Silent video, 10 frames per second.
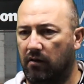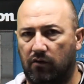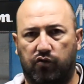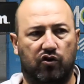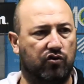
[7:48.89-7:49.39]

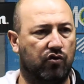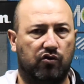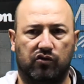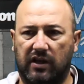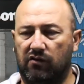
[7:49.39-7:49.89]
cross
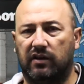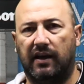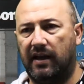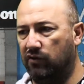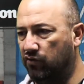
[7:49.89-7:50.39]
court, down the
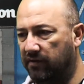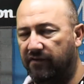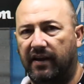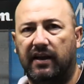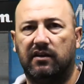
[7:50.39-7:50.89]
line to the
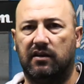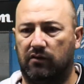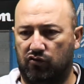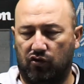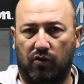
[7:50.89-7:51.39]
fence,
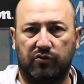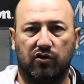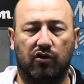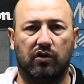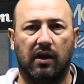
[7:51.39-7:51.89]
drop
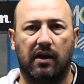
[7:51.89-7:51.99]
shot,